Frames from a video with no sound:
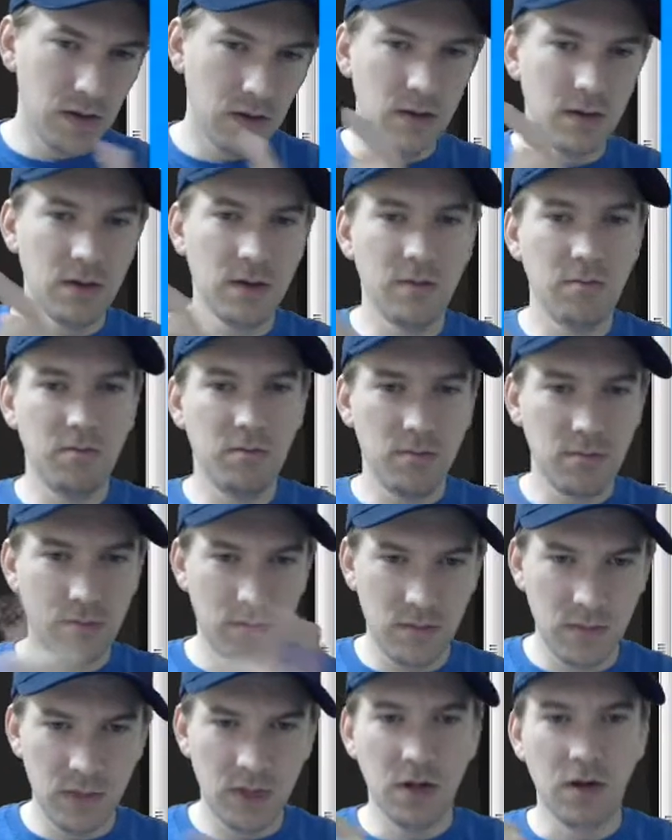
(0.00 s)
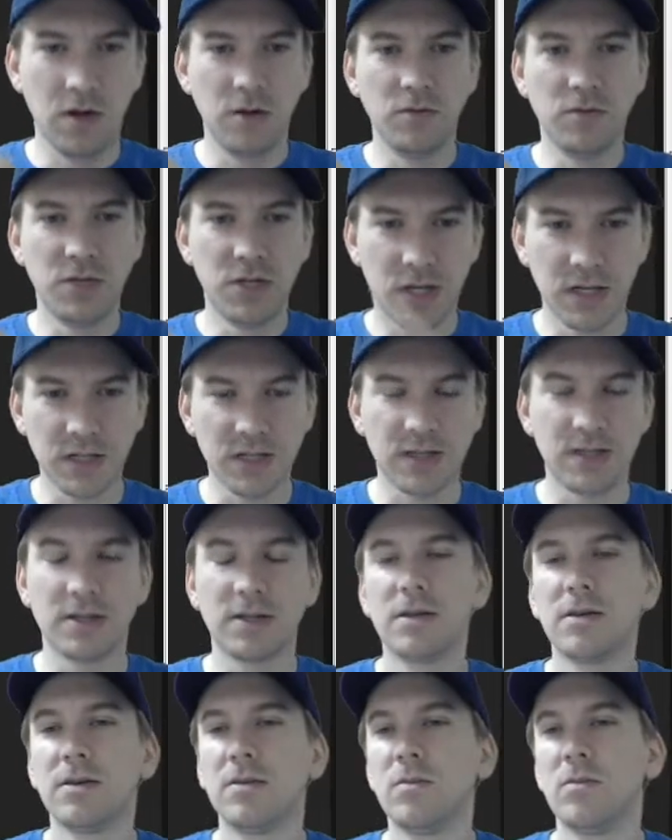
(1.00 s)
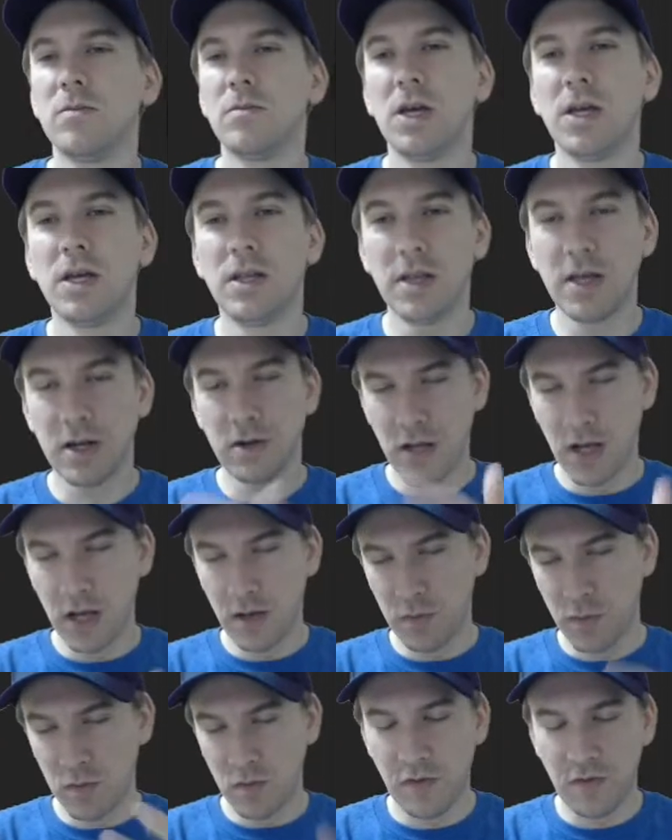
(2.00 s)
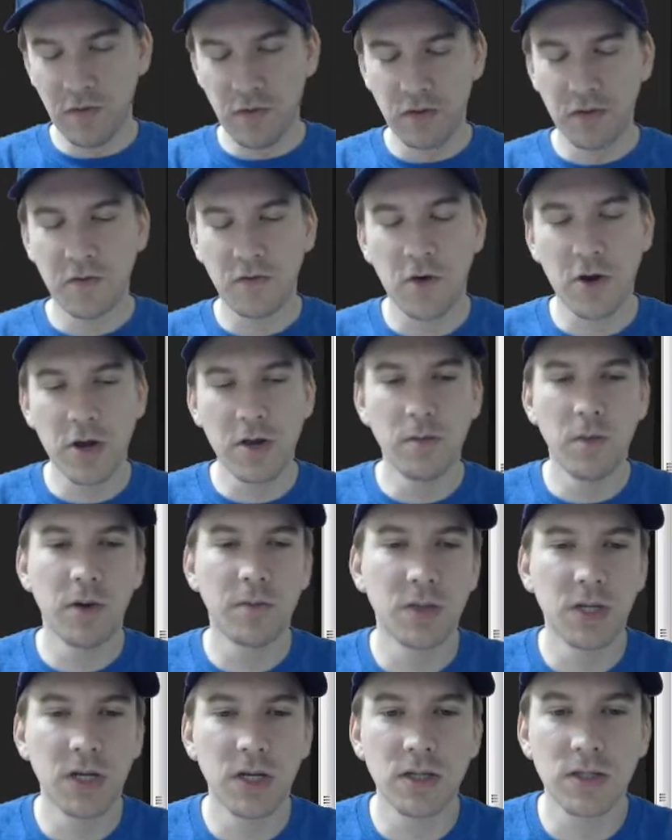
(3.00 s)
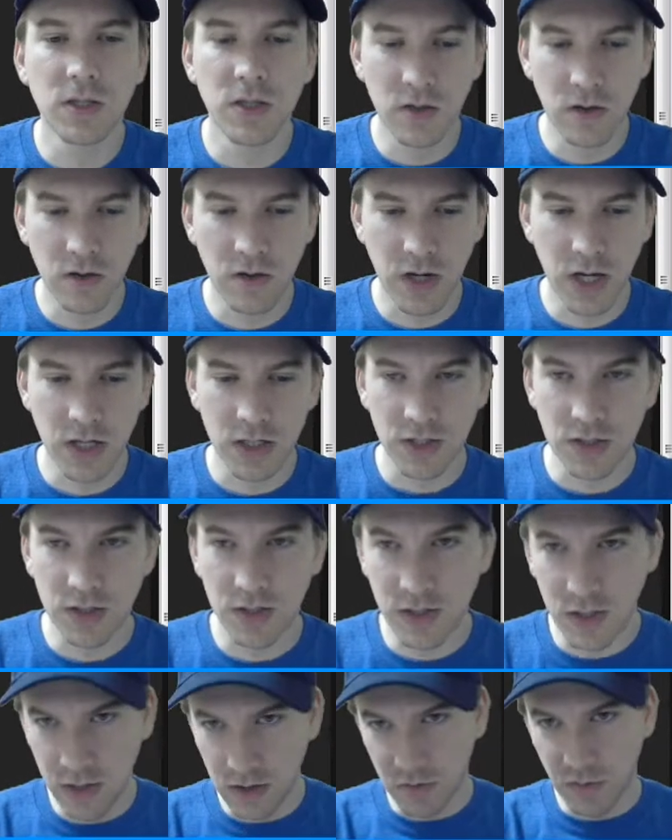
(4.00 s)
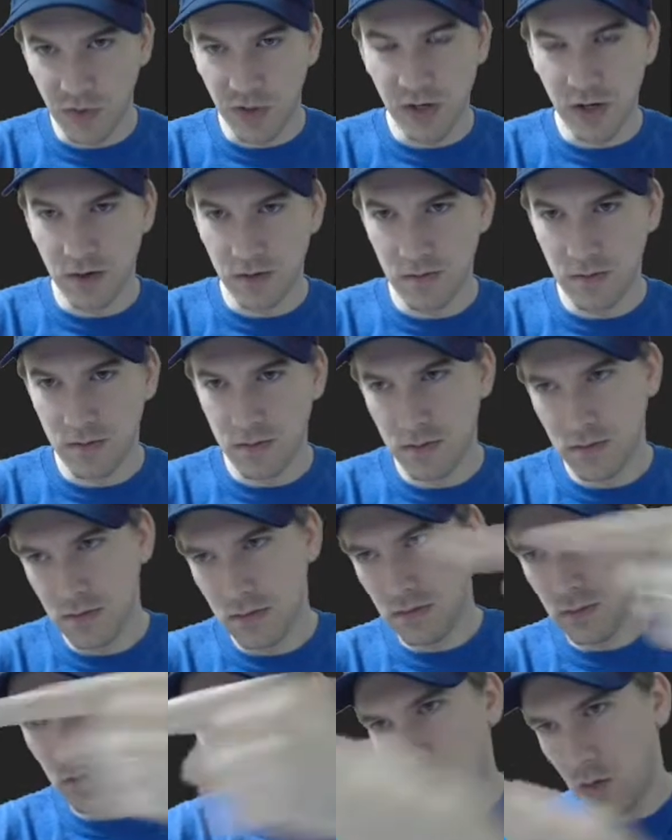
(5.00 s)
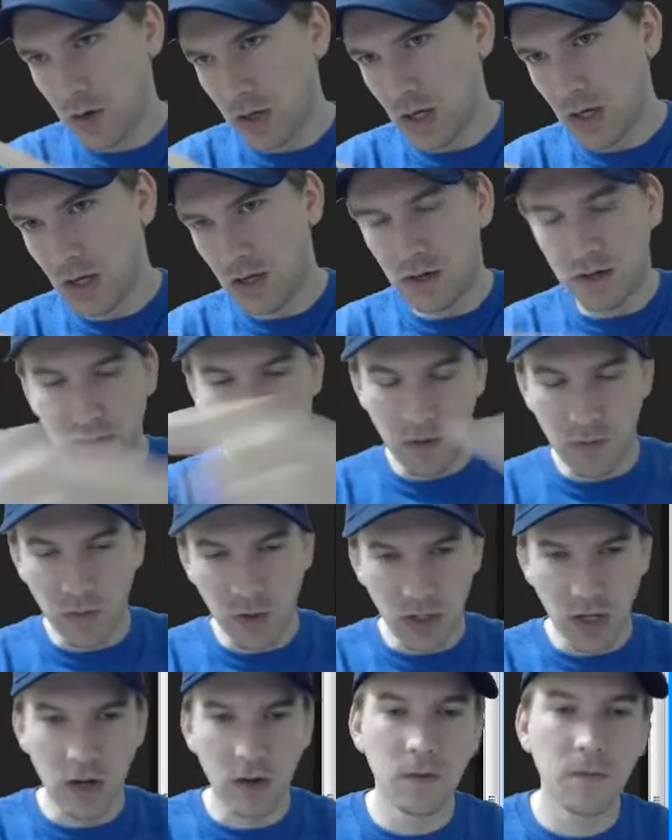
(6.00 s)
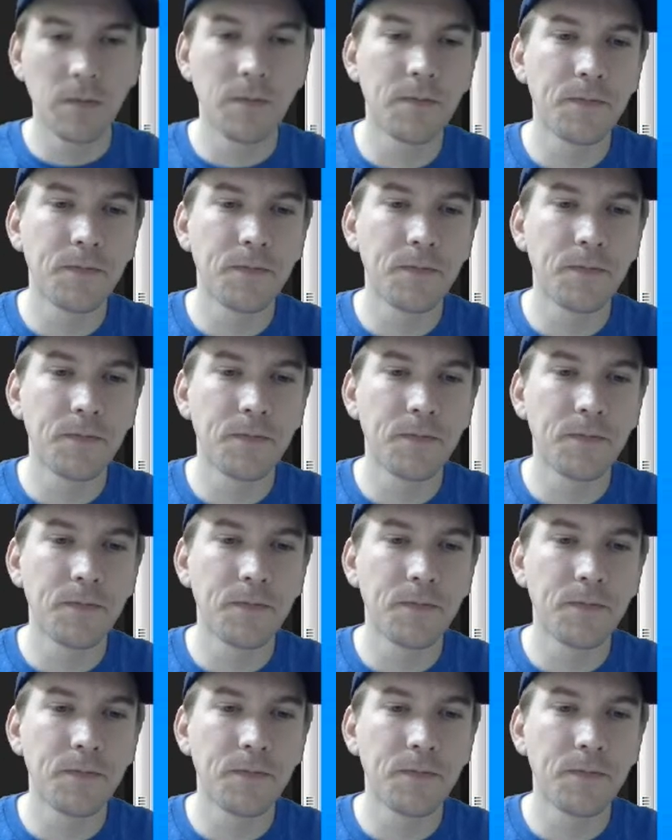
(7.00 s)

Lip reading: it, doesn't. And that'll happen before the frame updates, so you don't actually see the player going in and coming out.